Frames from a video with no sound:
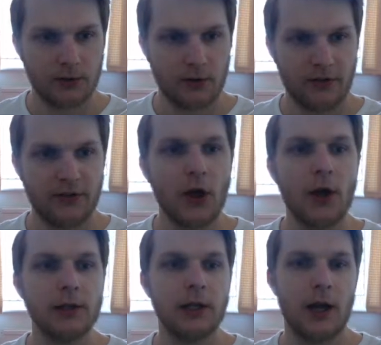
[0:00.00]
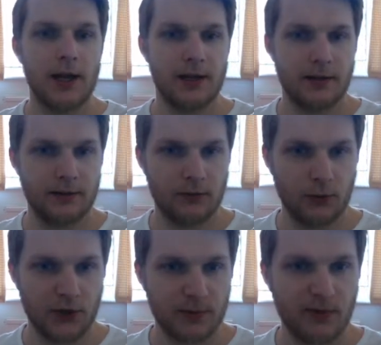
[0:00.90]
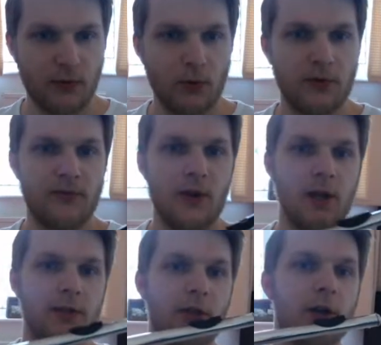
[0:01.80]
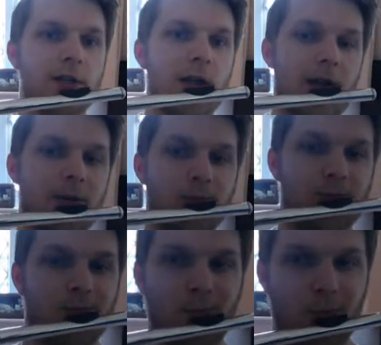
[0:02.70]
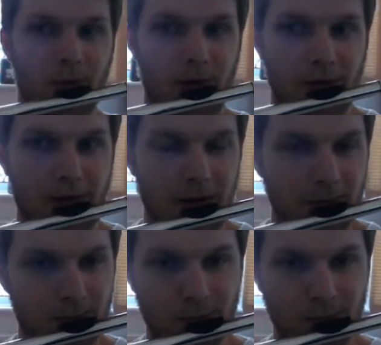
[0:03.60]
third line, or just before the third line. Okay.